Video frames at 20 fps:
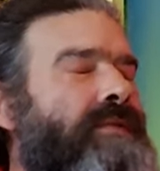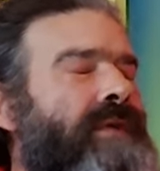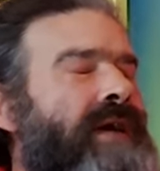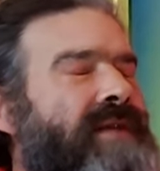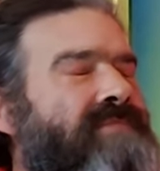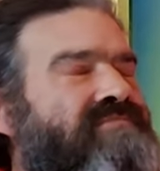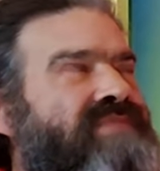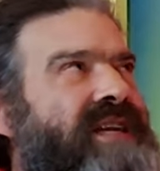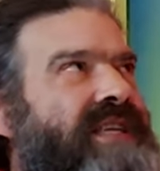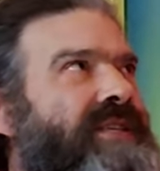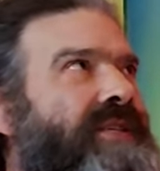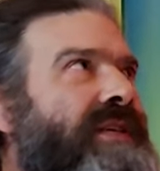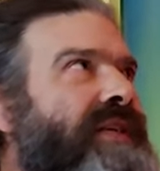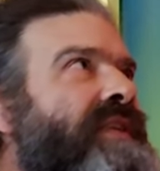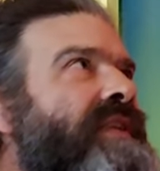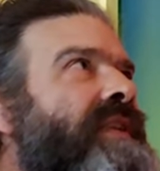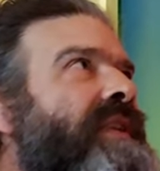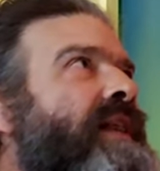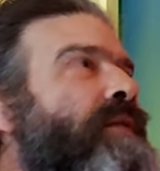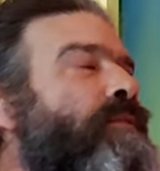the rhyme better. I
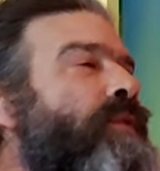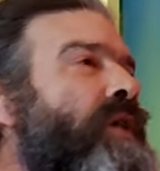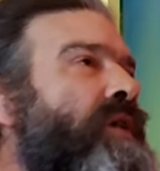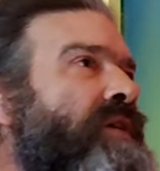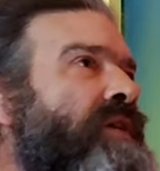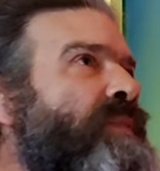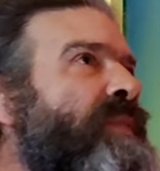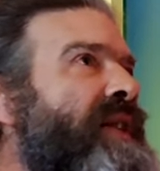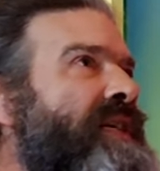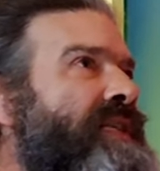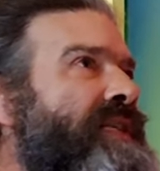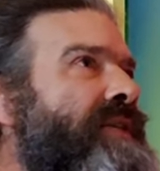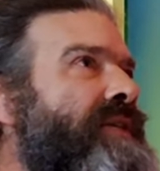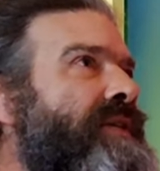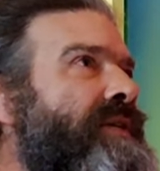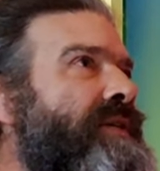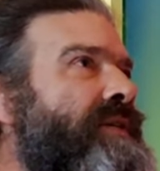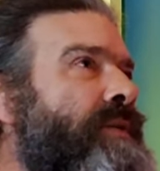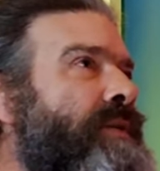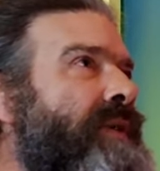think that works
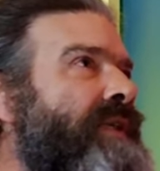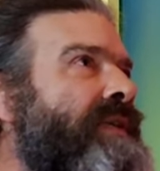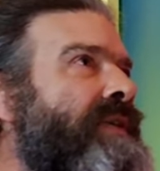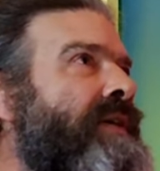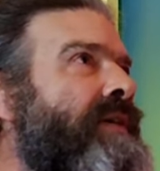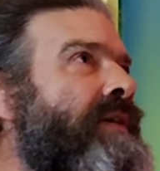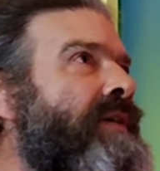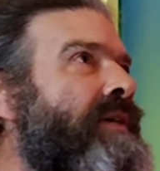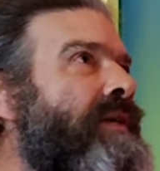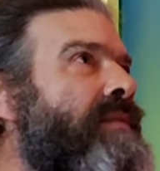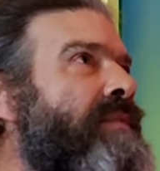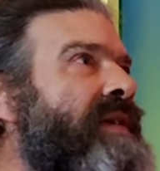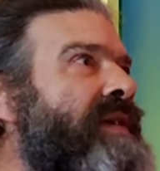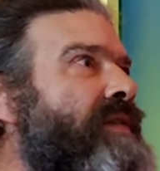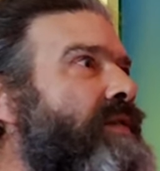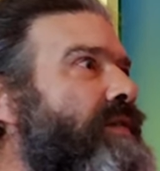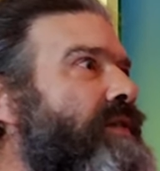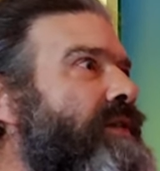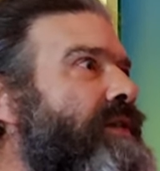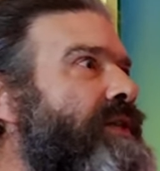better. Creating a little
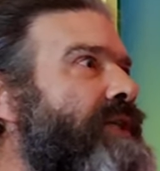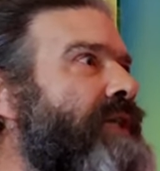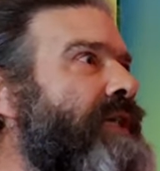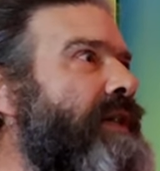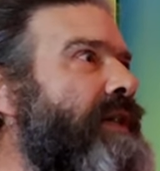mythology